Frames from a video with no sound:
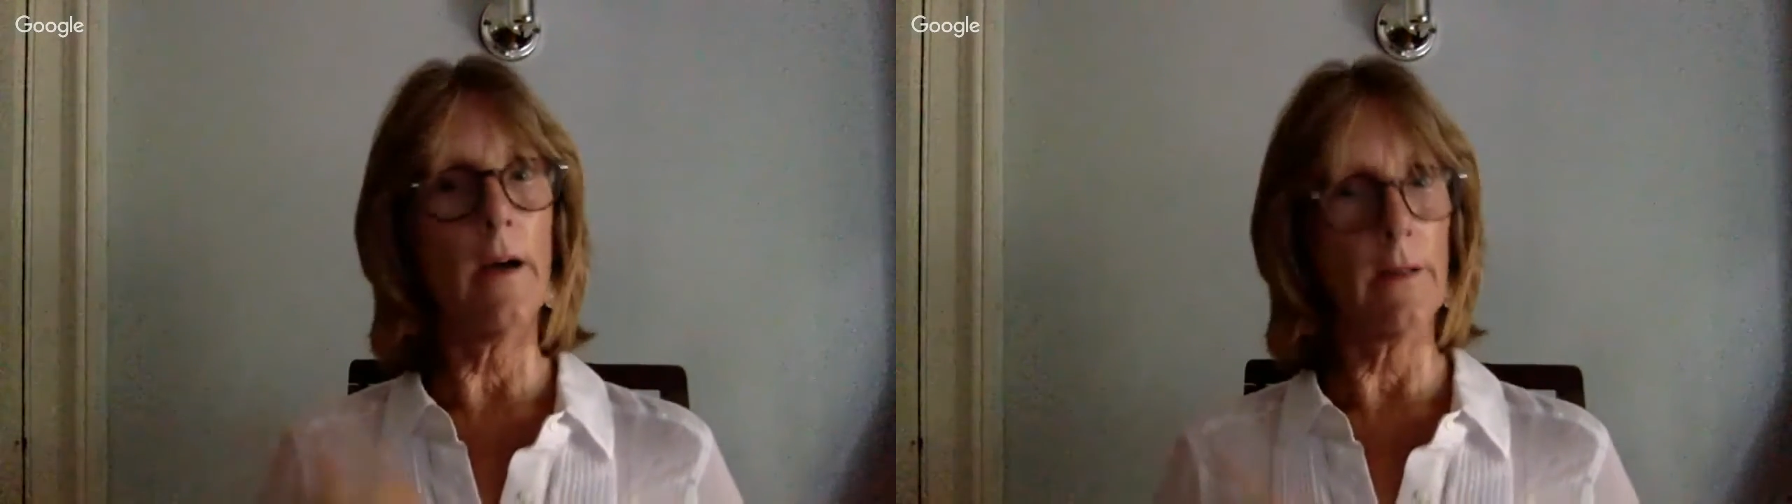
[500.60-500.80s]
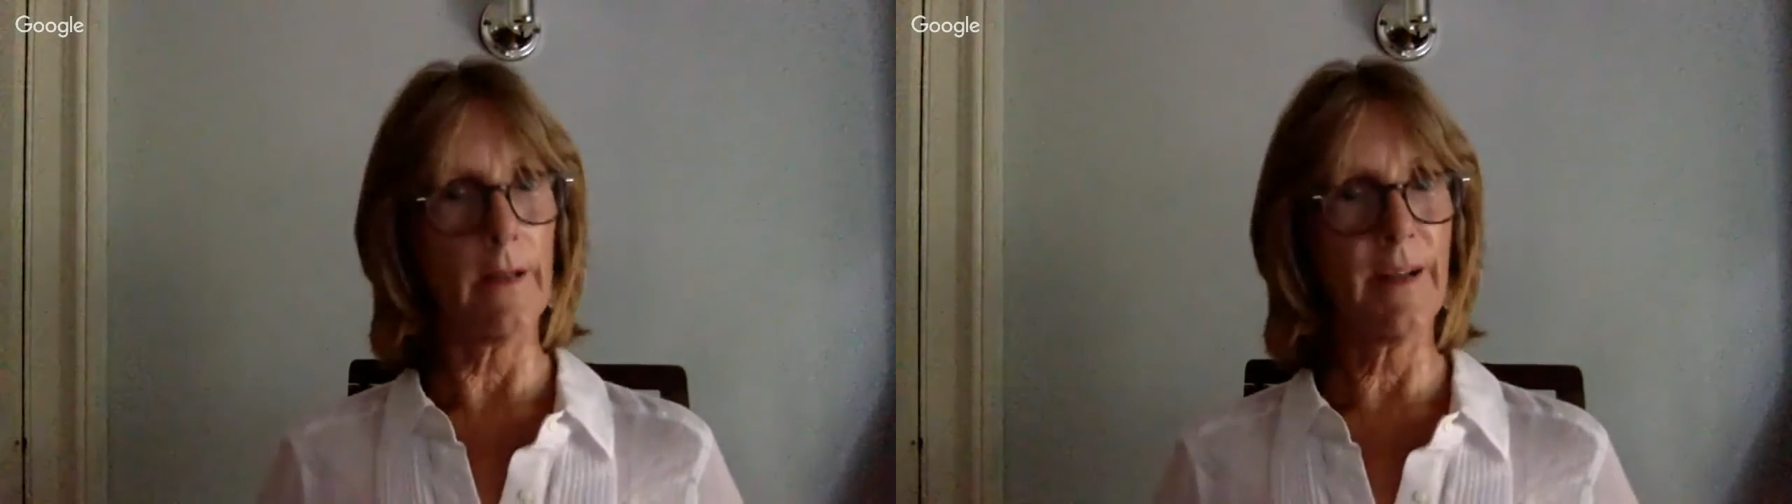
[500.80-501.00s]

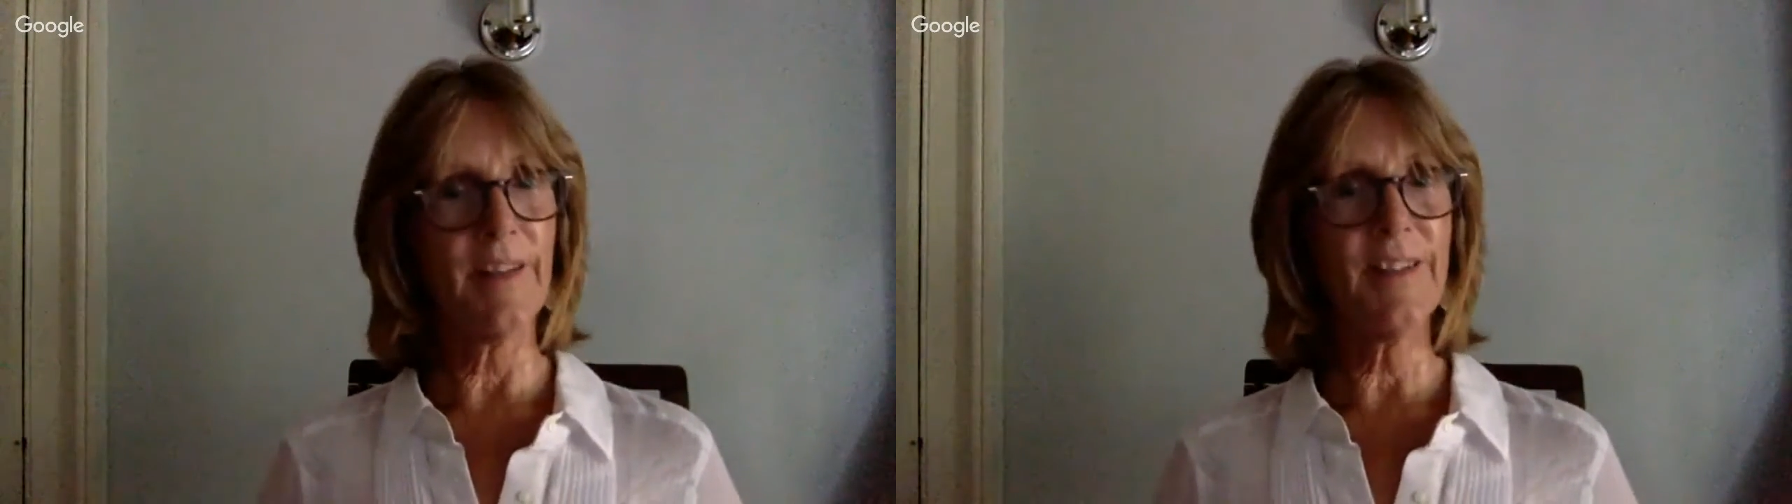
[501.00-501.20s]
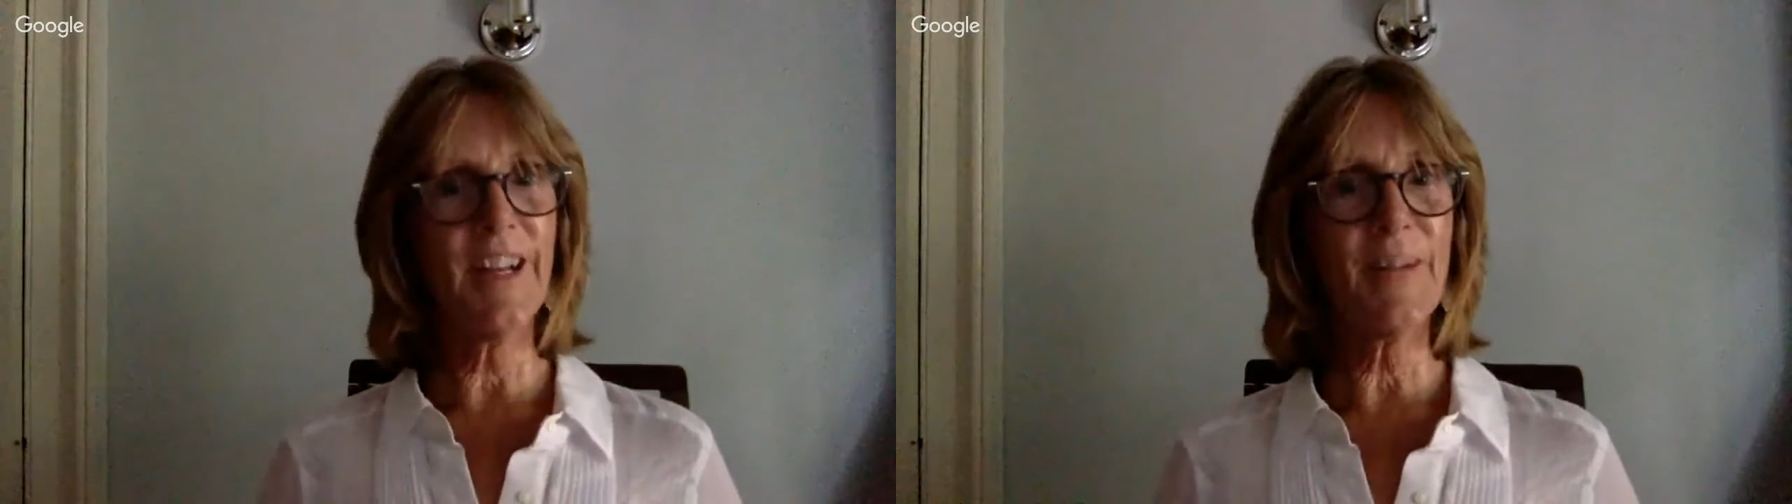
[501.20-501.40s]
Like I
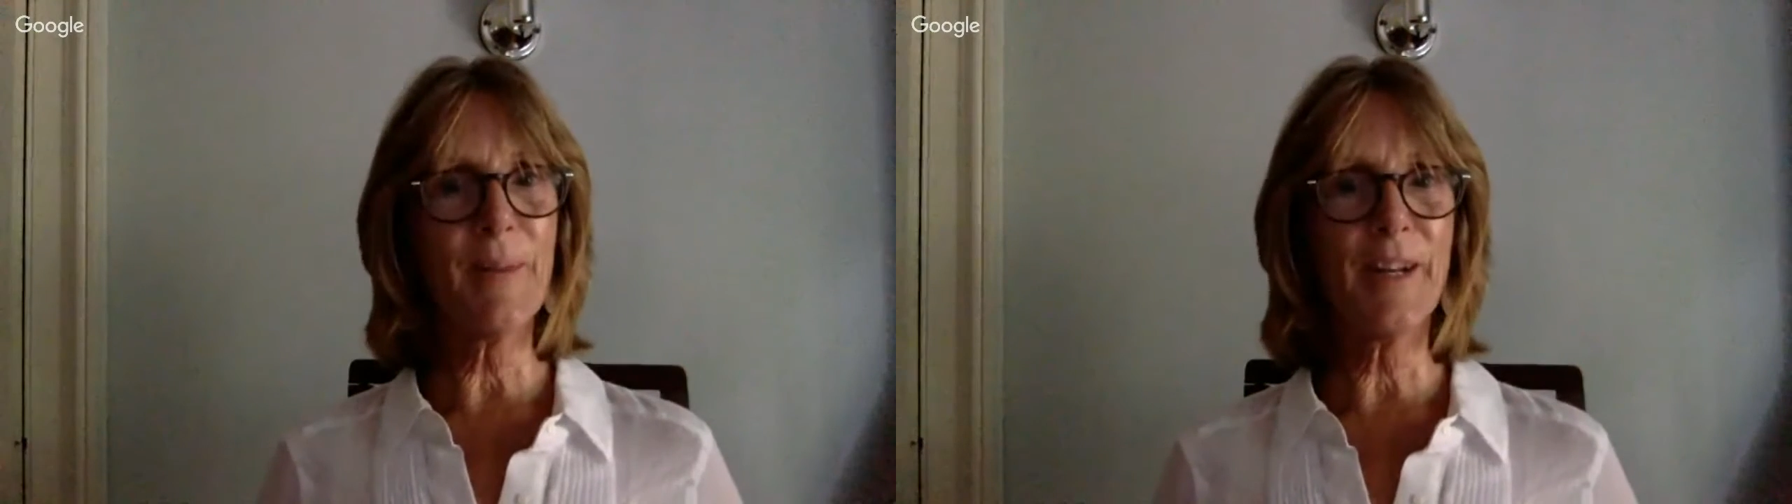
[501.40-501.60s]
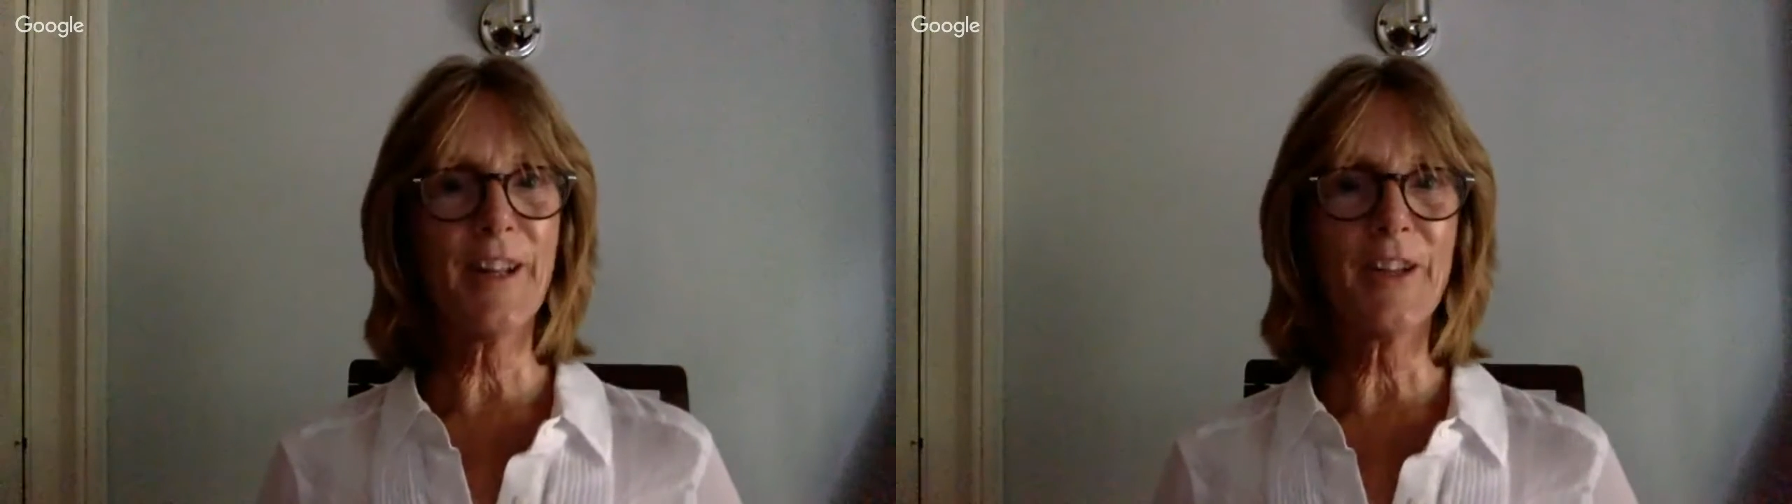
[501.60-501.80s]
said, I've
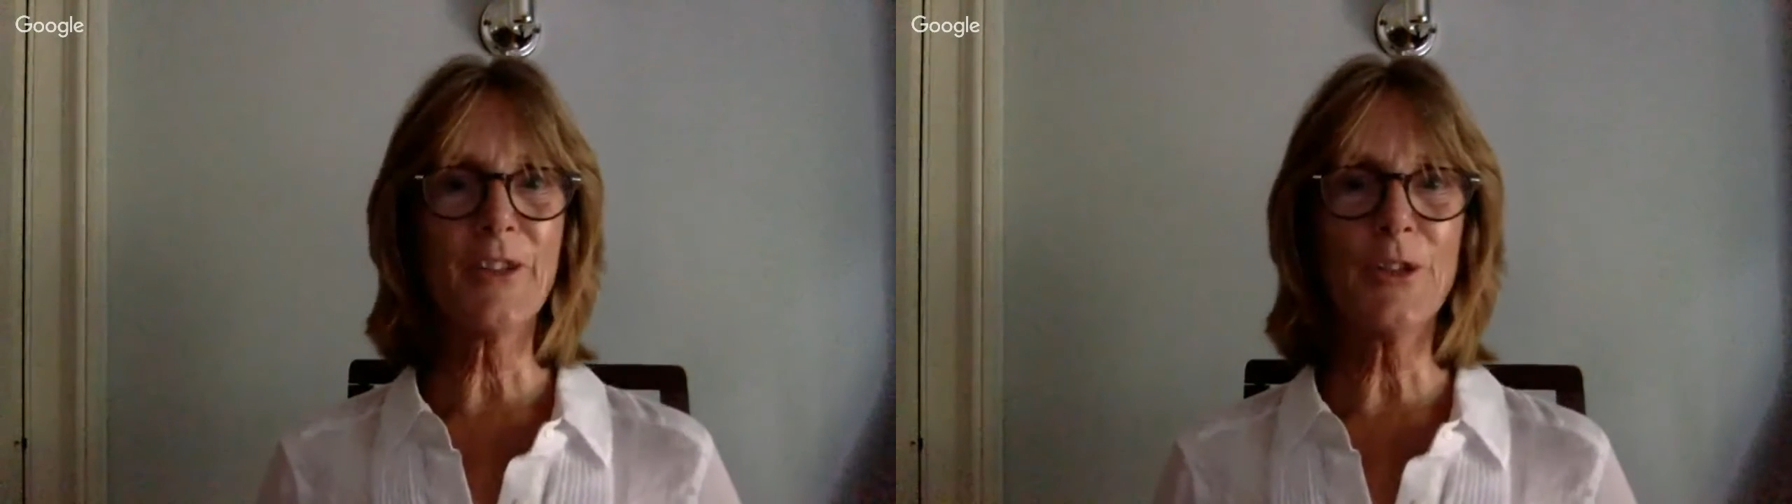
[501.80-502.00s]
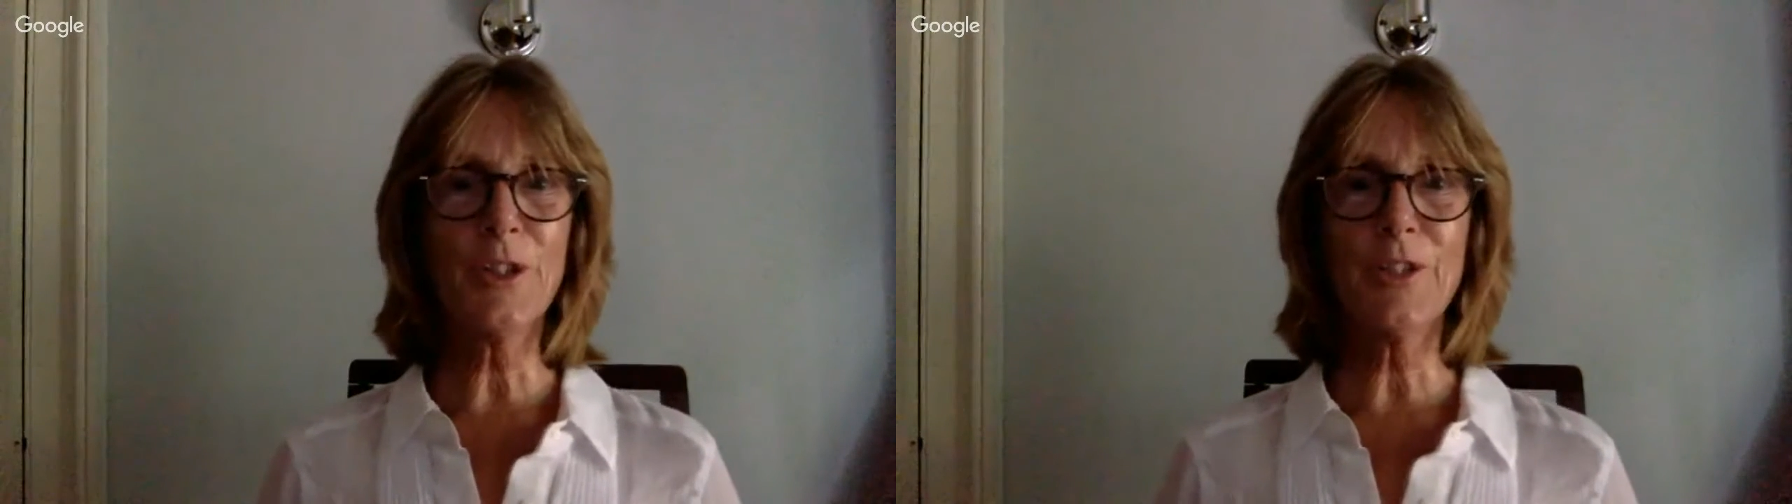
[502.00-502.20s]
been in the
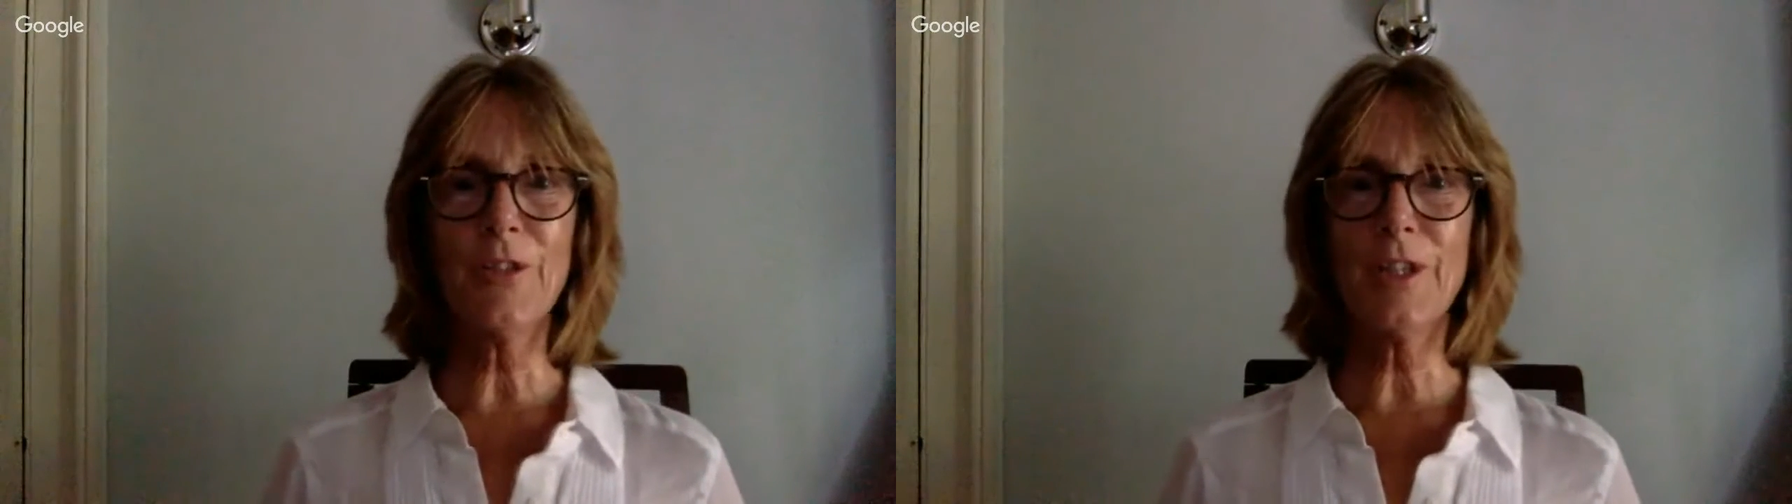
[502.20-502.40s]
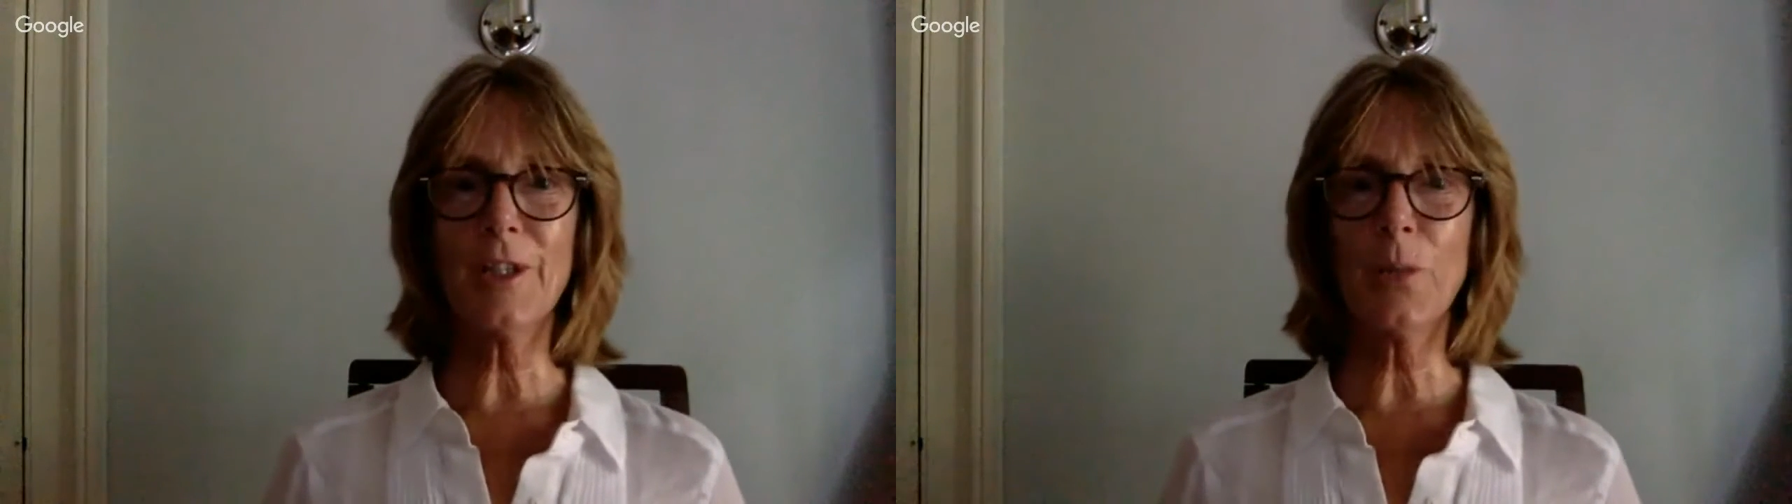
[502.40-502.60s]
alternative
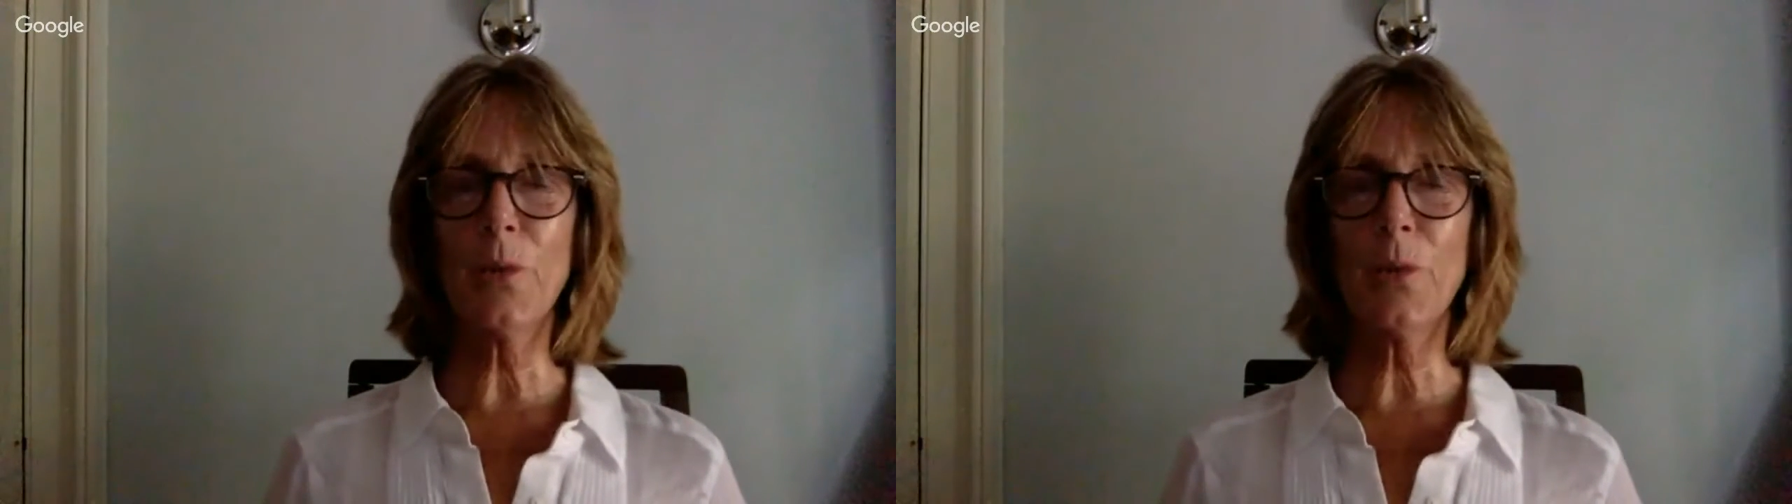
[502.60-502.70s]
healing